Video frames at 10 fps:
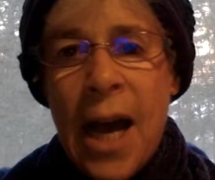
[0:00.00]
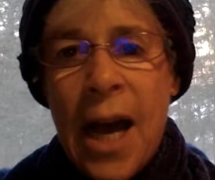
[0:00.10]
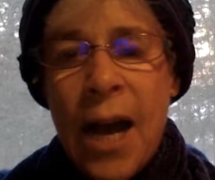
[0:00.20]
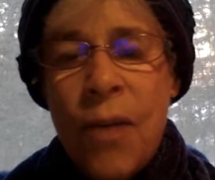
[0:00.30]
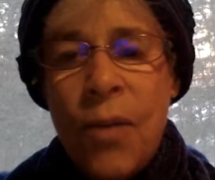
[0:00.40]

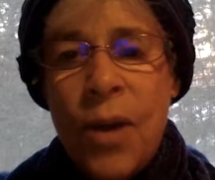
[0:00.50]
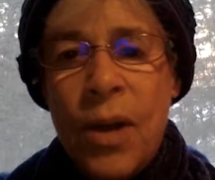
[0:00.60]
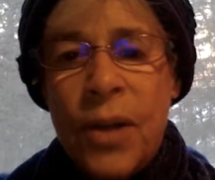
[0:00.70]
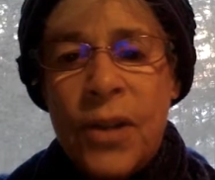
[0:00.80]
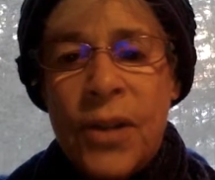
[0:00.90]
I
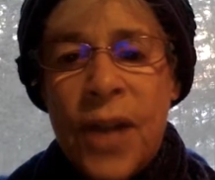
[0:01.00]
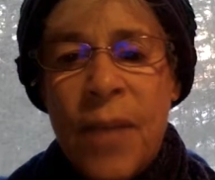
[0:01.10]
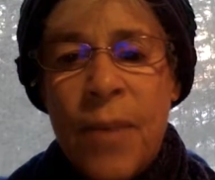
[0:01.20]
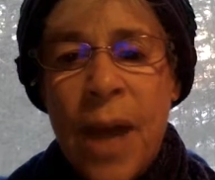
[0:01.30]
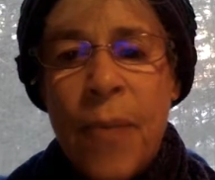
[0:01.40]
will say
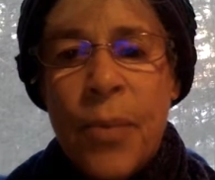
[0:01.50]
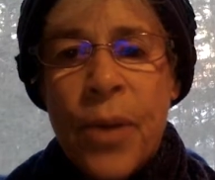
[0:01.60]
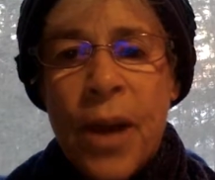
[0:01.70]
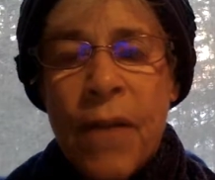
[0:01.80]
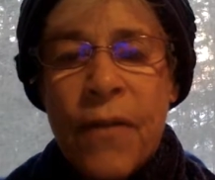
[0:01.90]
my
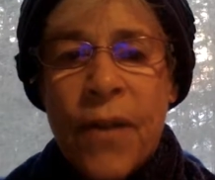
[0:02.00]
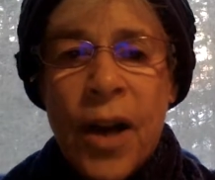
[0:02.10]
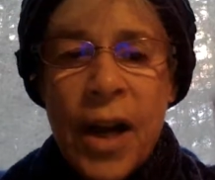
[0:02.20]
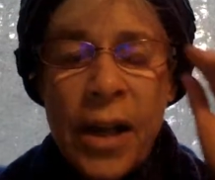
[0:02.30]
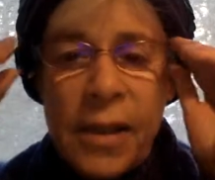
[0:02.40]
prayer for
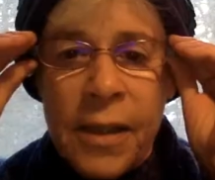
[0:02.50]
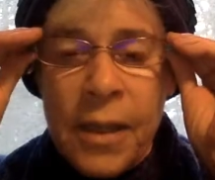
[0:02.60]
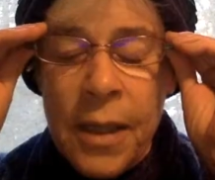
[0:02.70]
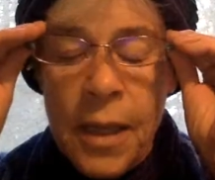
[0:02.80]
us.